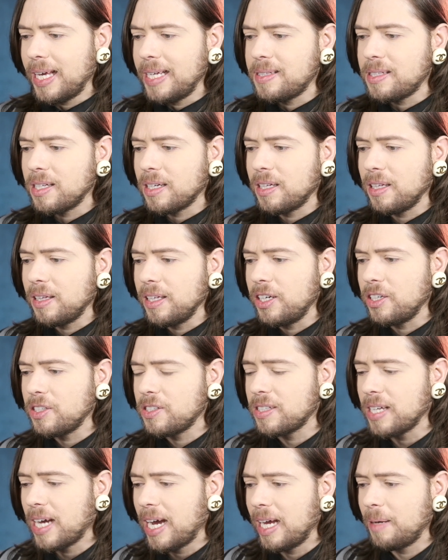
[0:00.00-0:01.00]
it's a clear
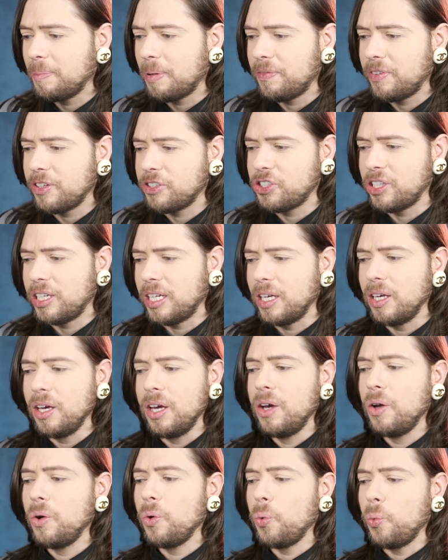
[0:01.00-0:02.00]
sign by Virginie.
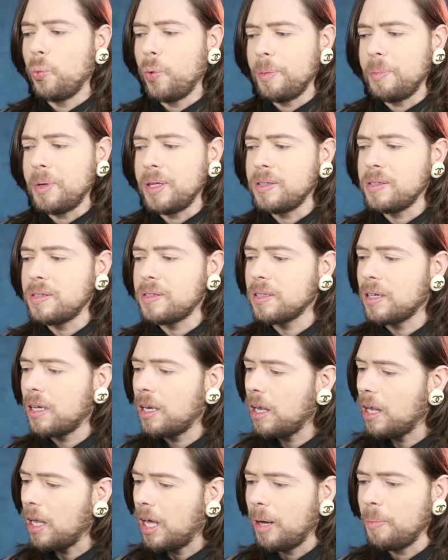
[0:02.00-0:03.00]
Women's
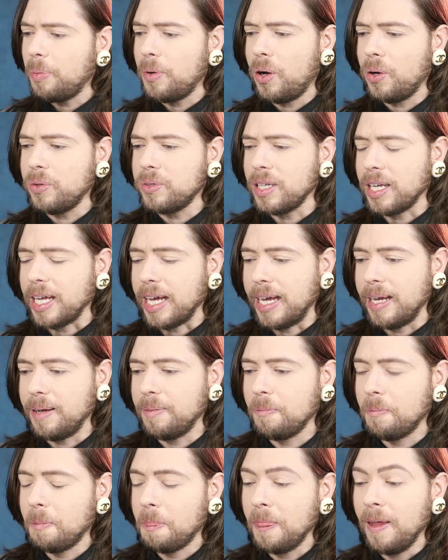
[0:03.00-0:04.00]
club only.